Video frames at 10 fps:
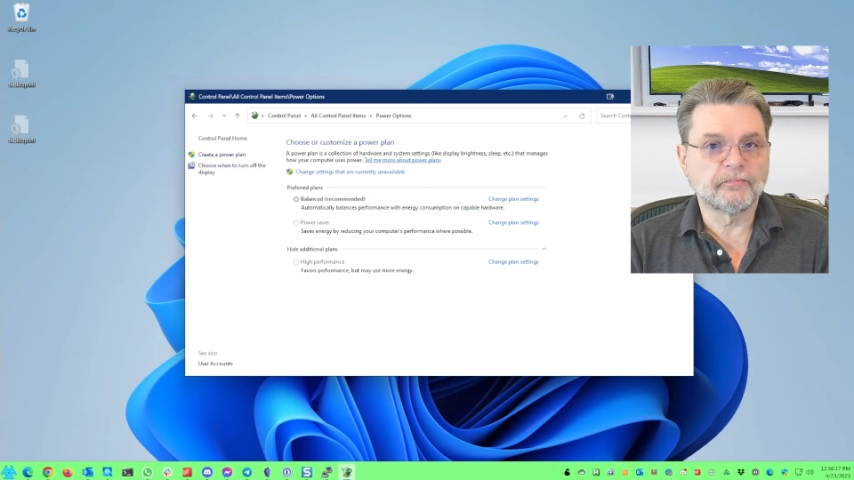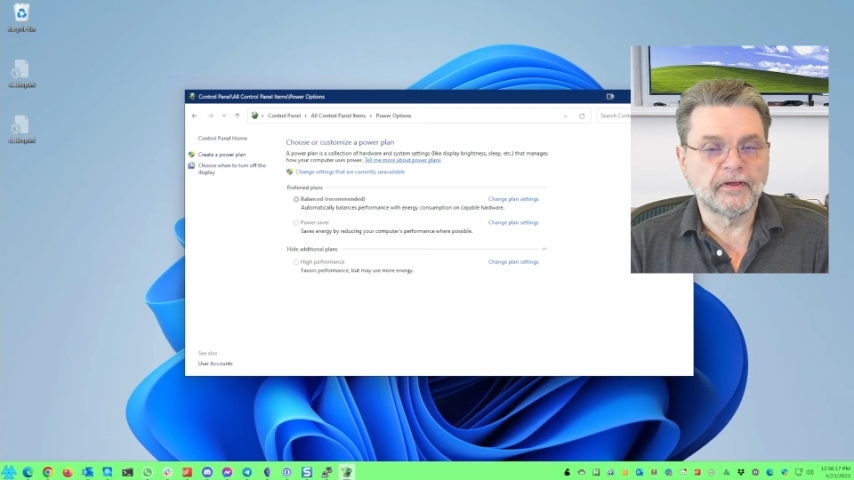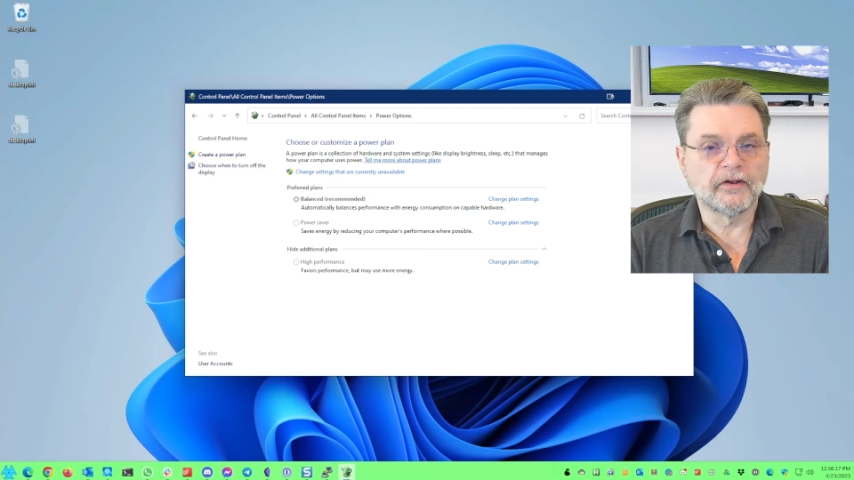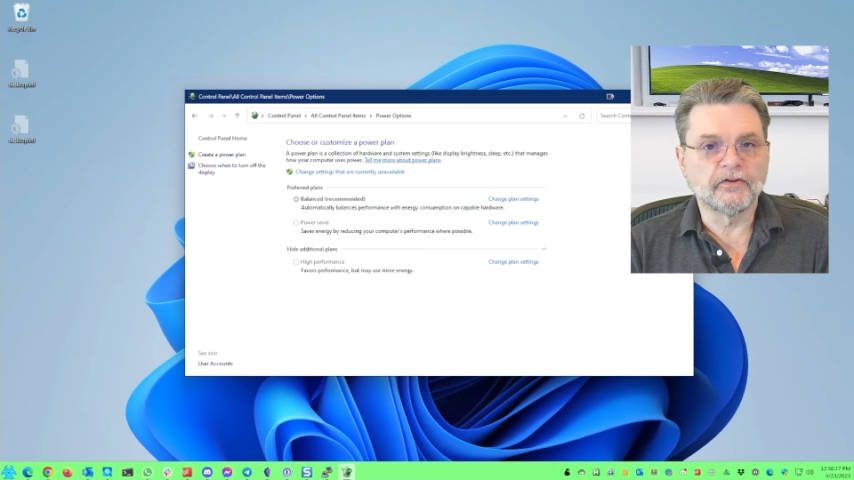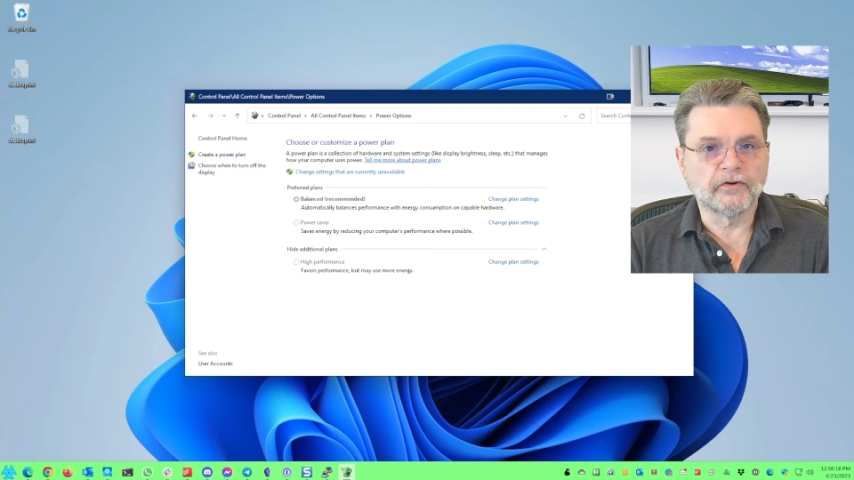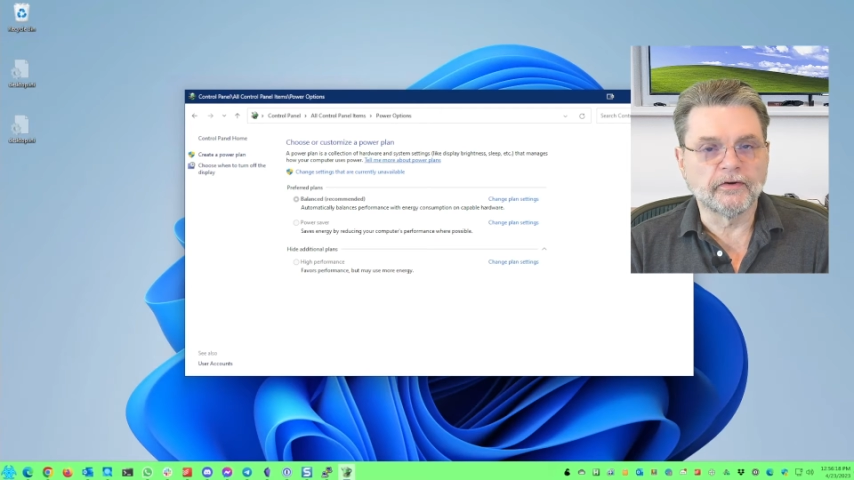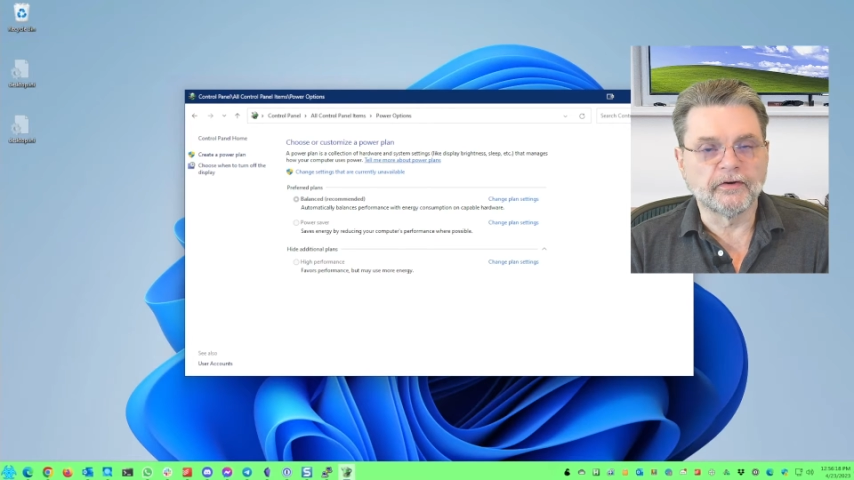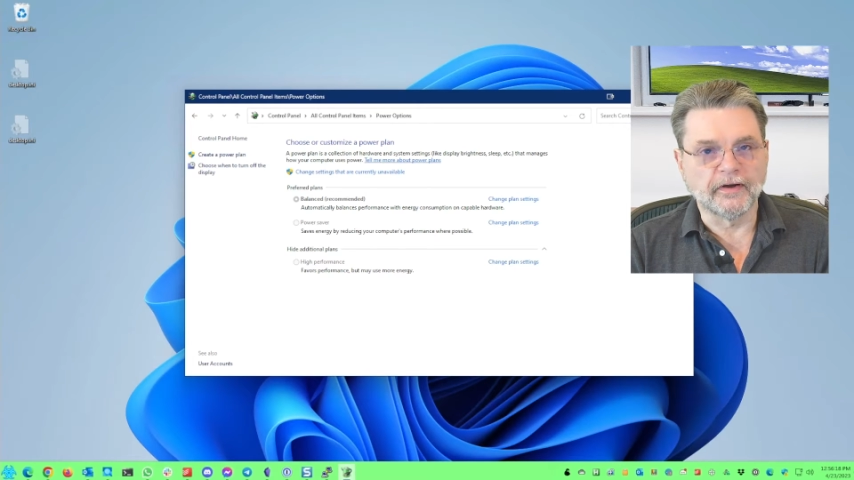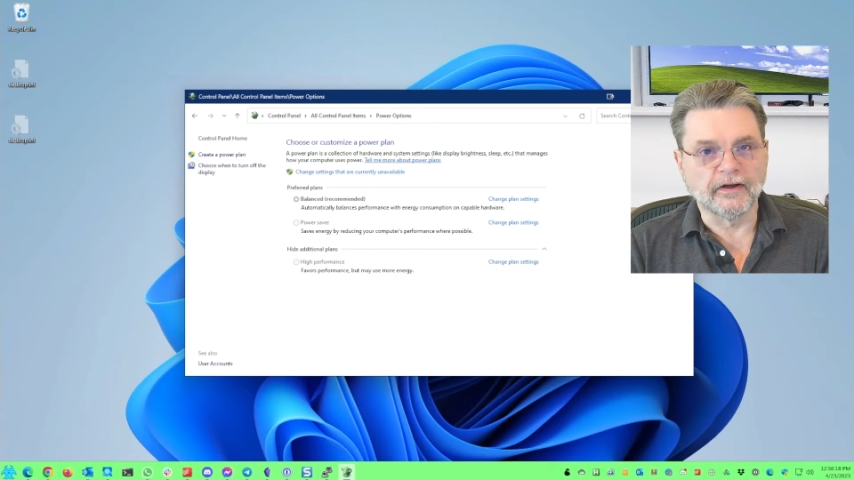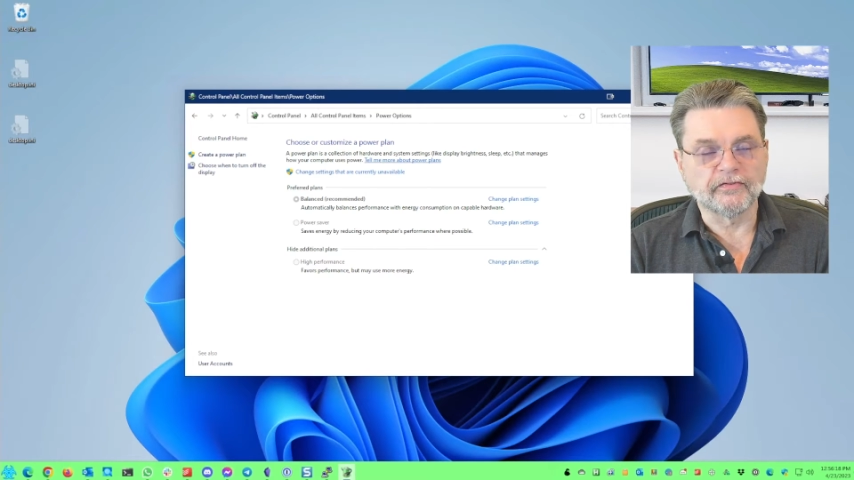been
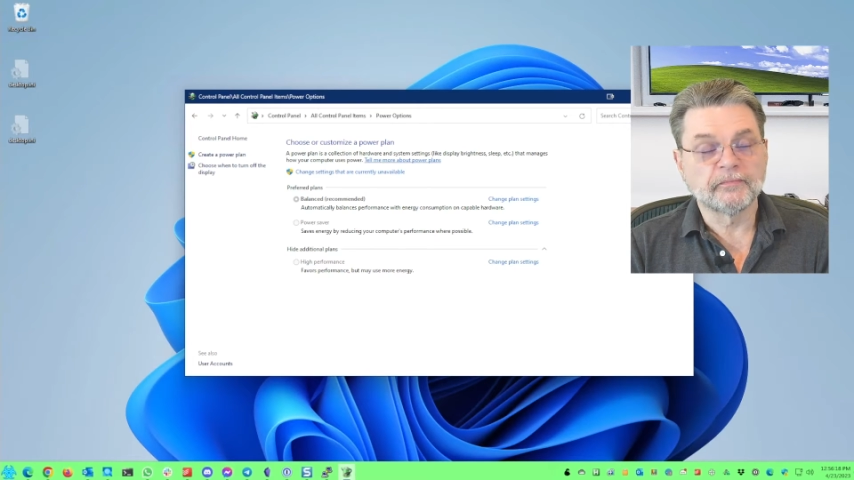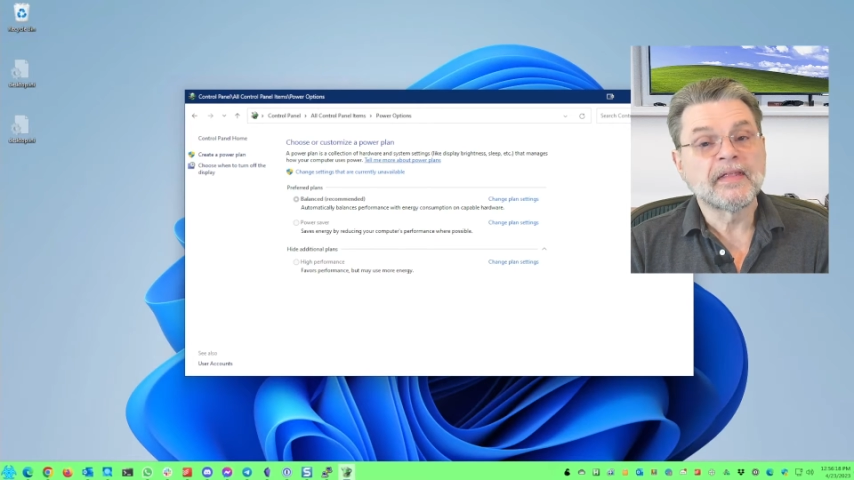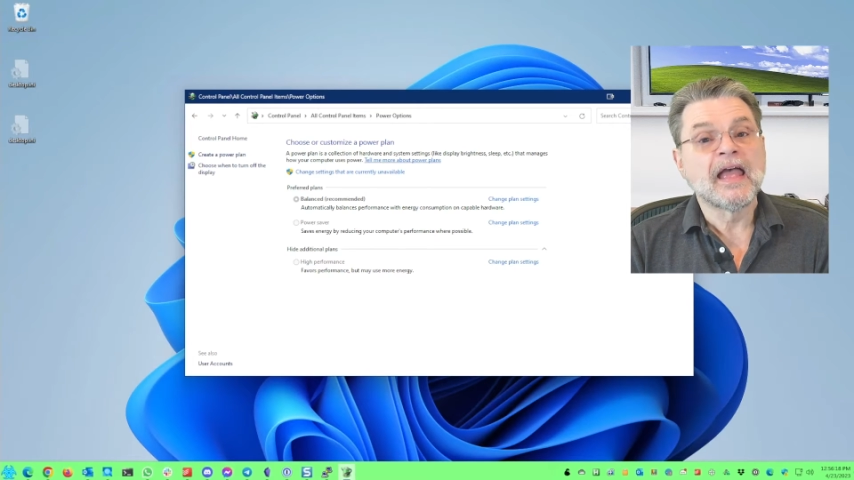turned off.